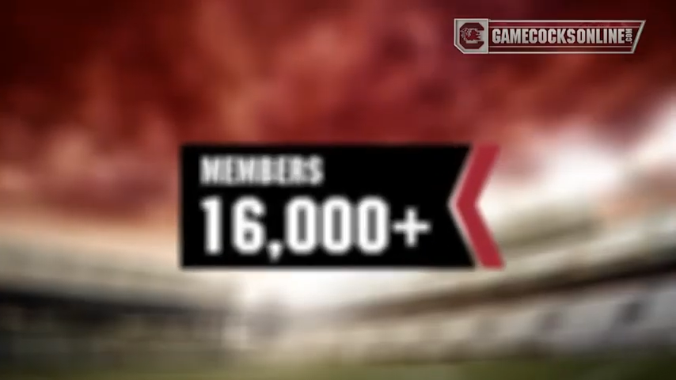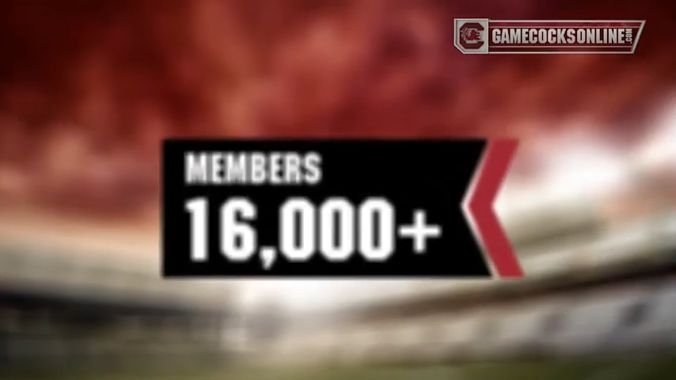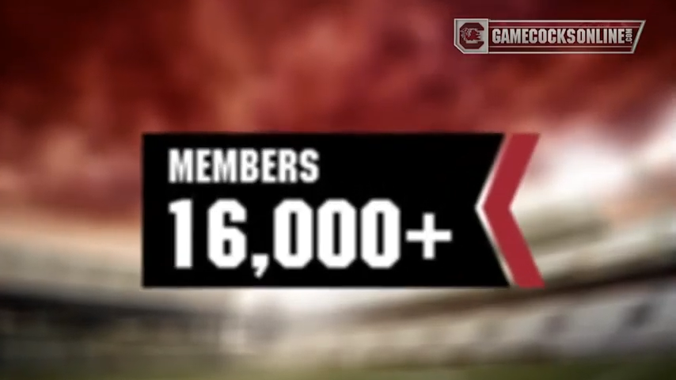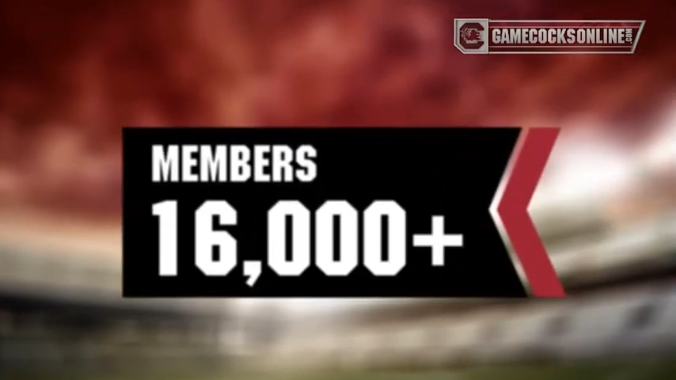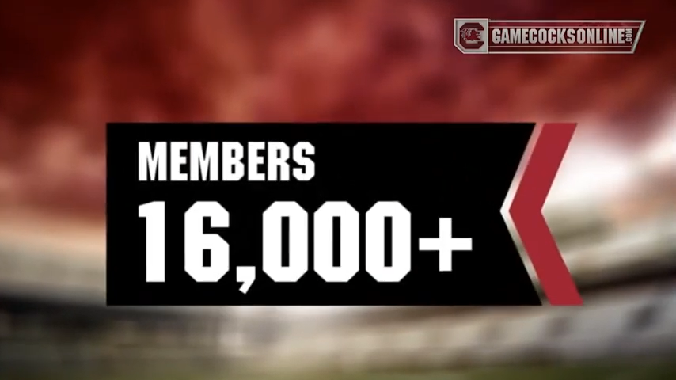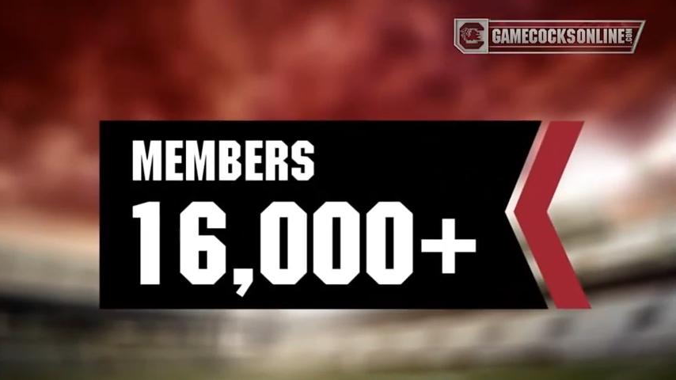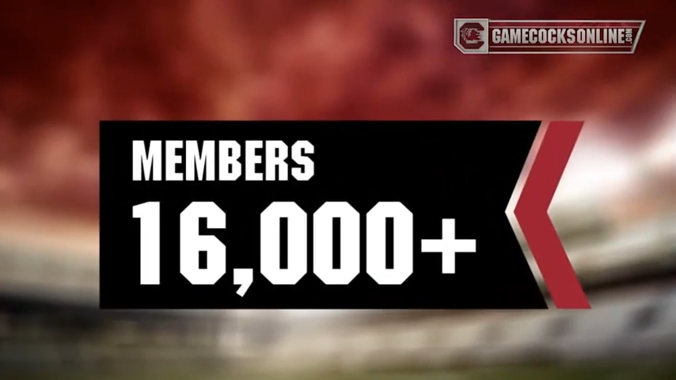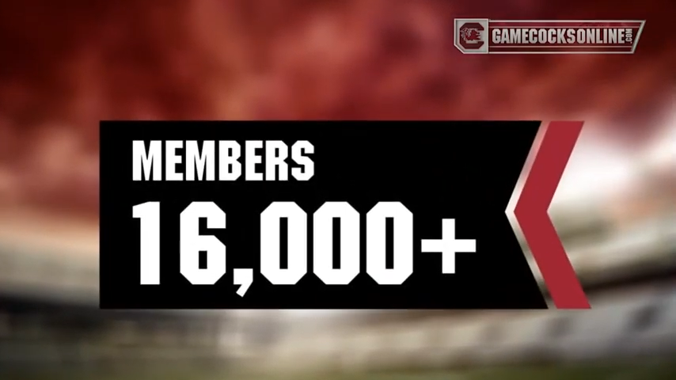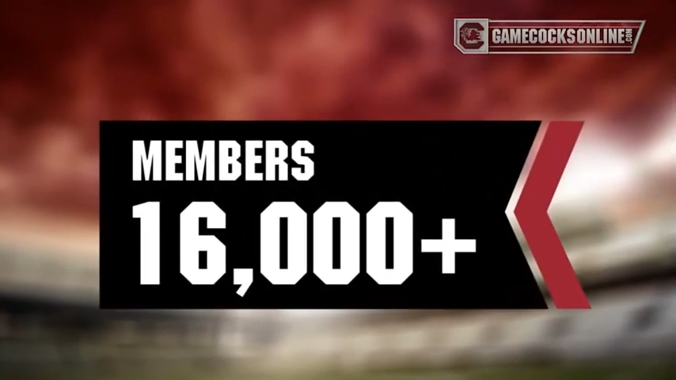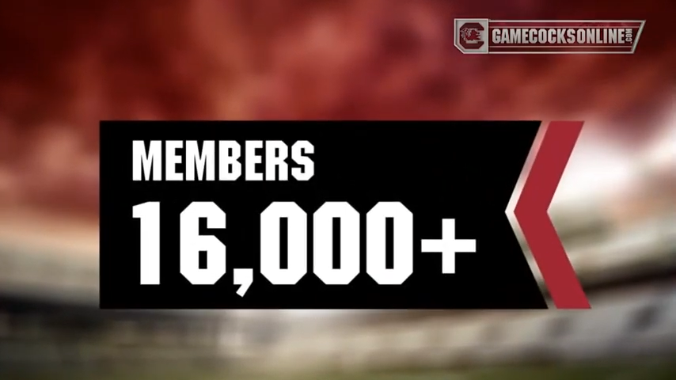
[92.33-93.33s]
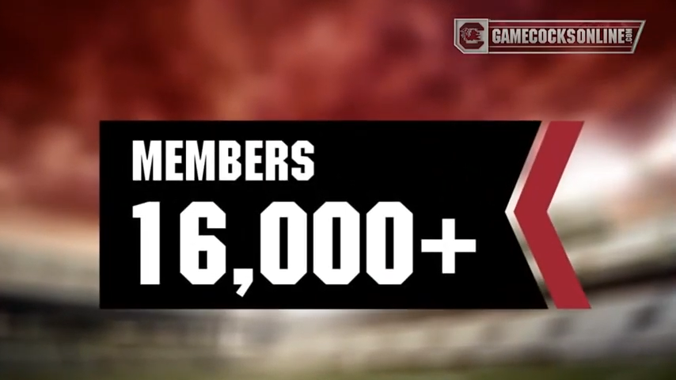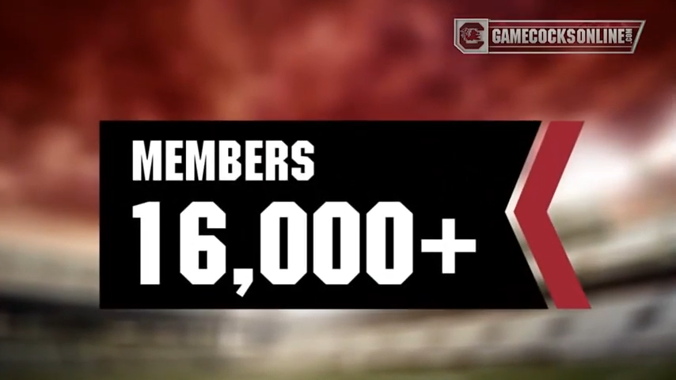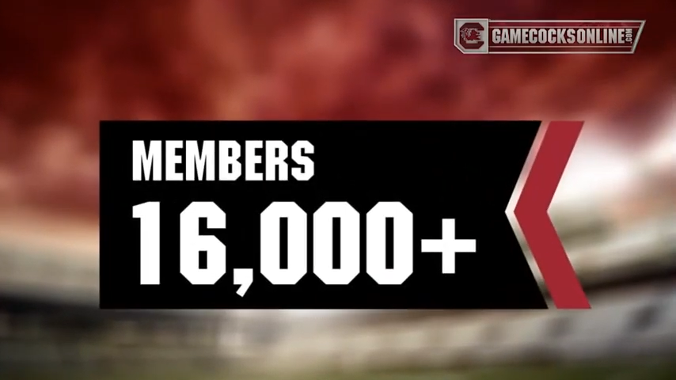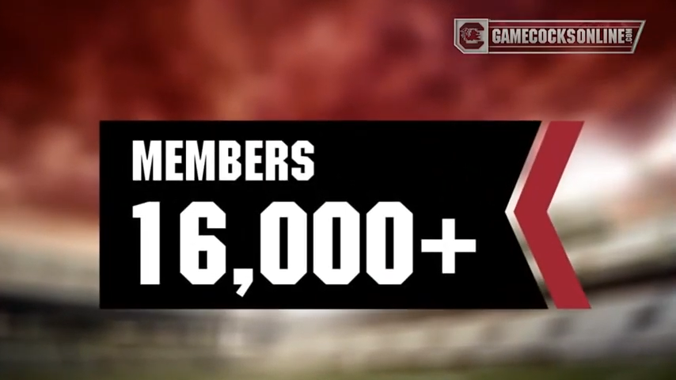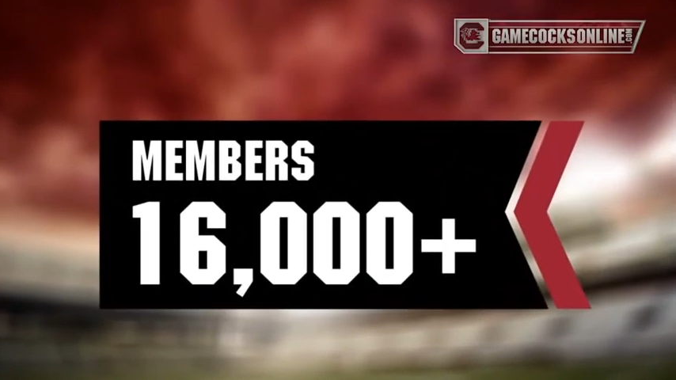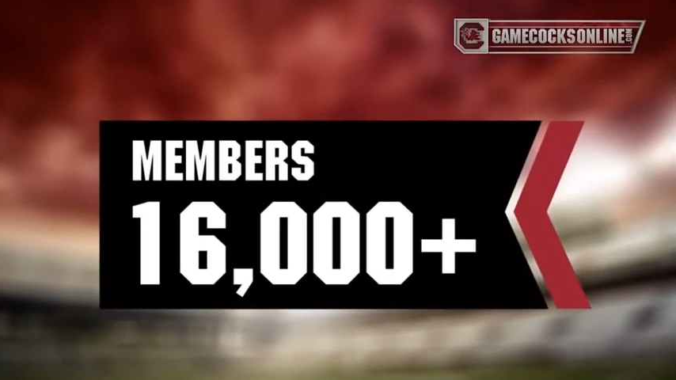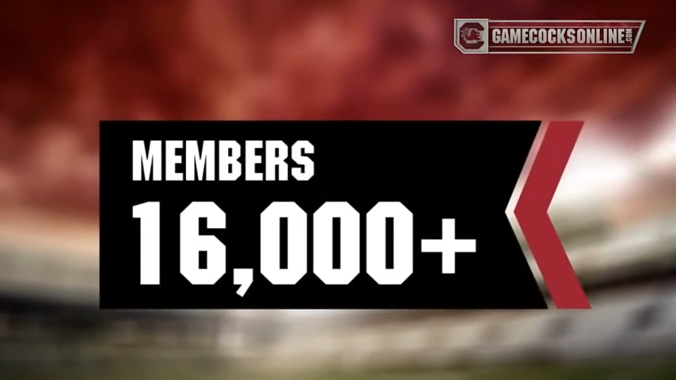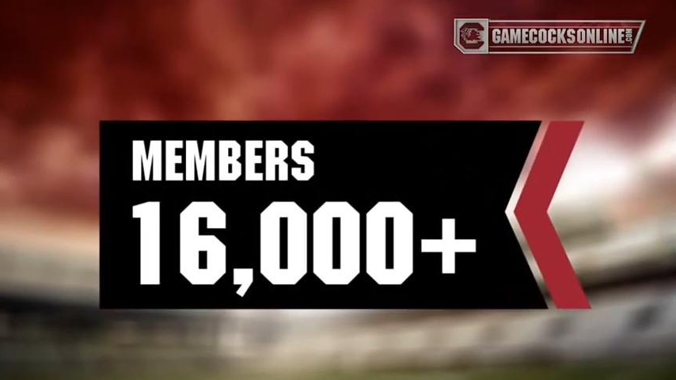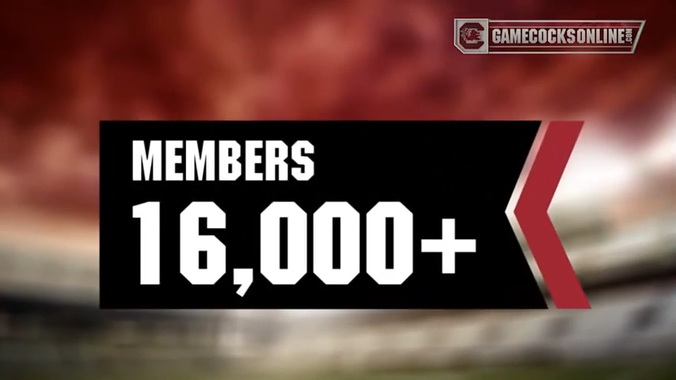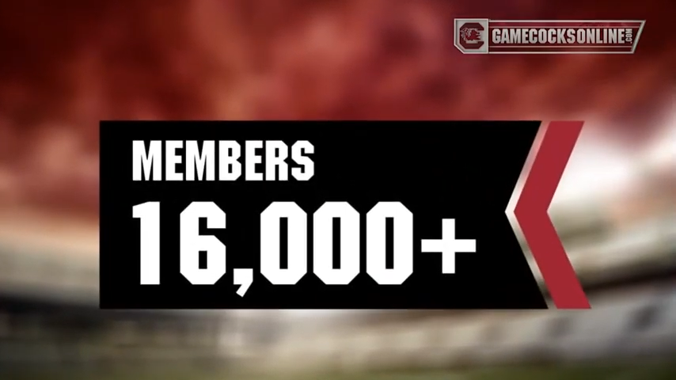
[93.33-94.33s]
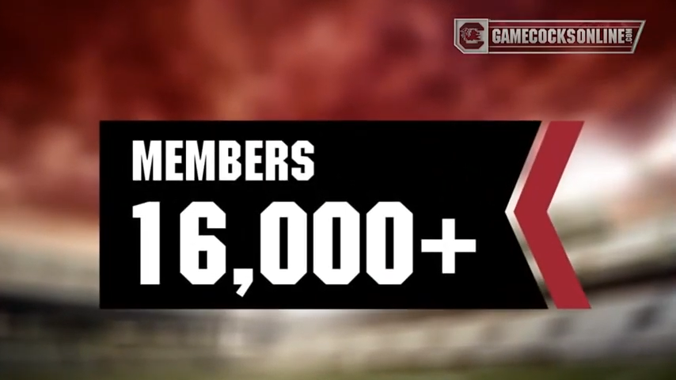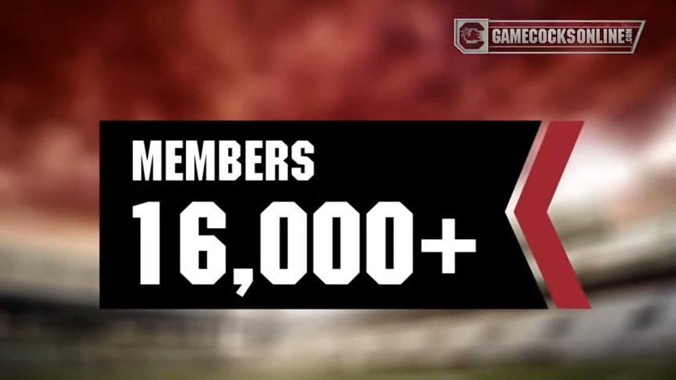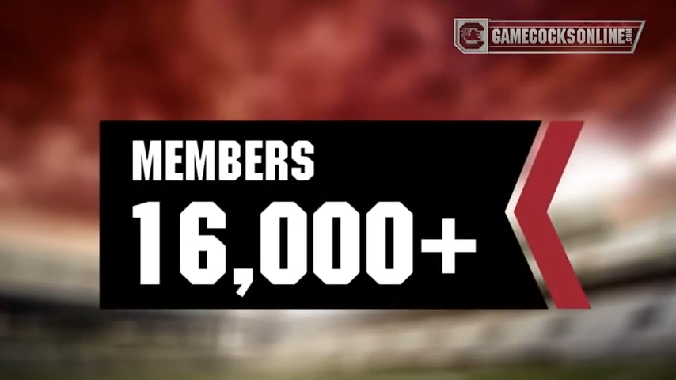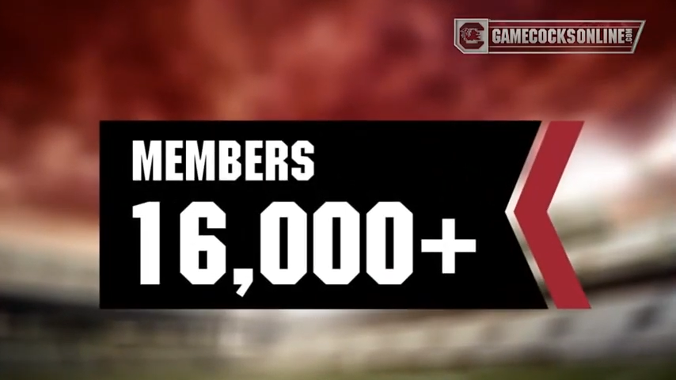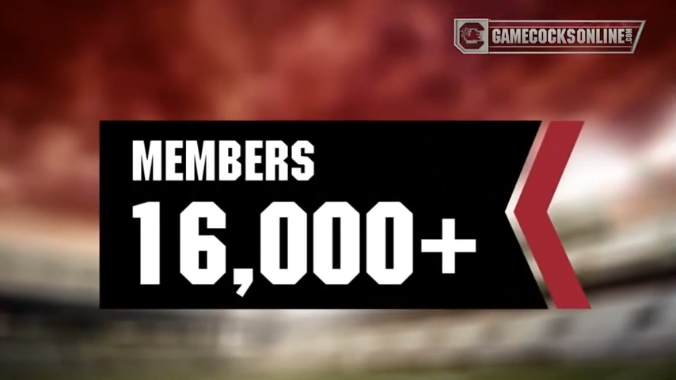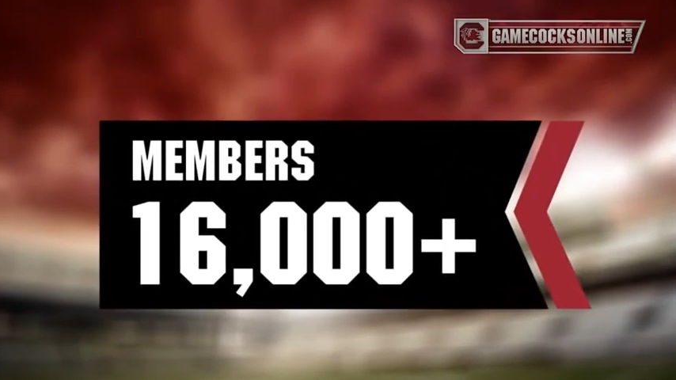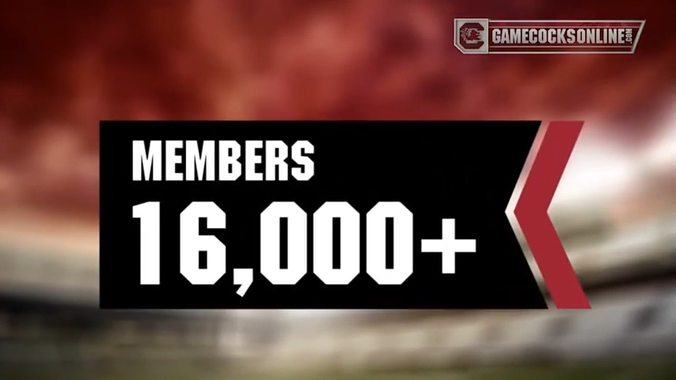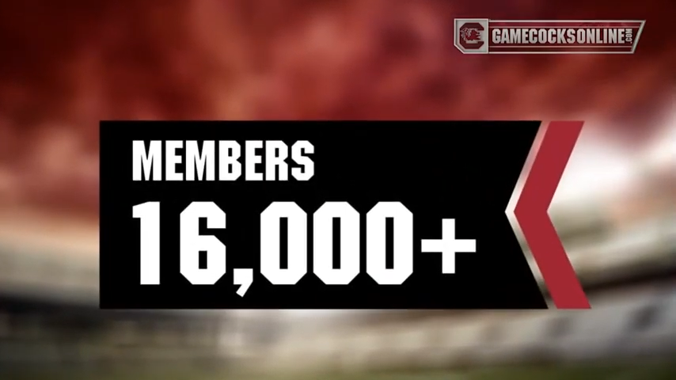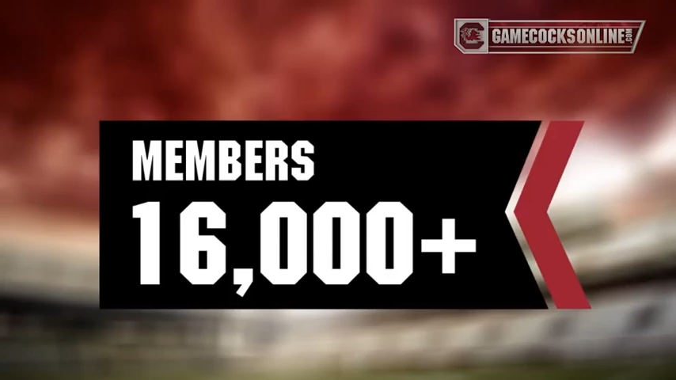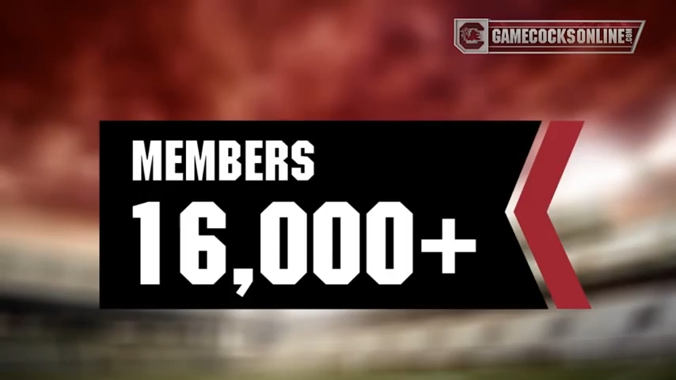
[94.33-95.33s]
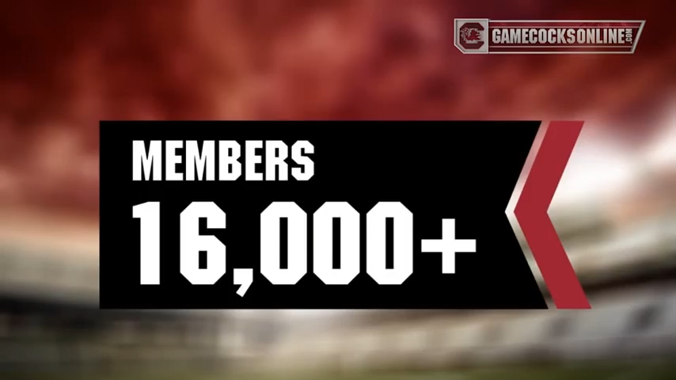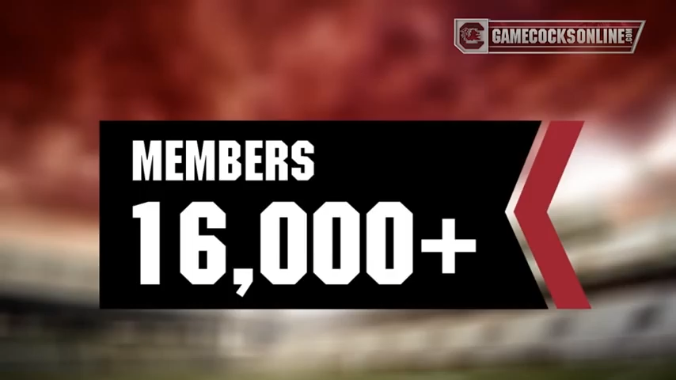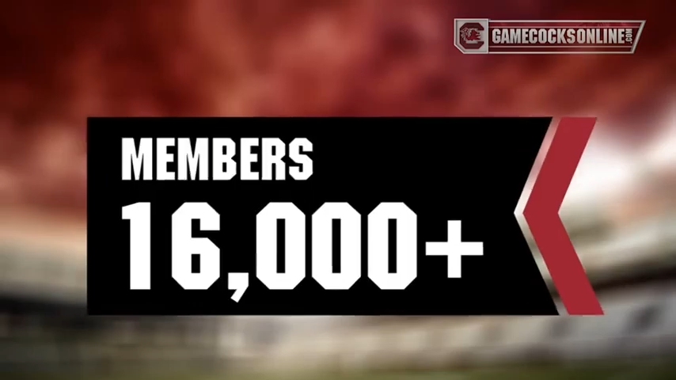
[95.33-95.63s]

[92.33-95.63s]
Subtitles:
(no speaker visible)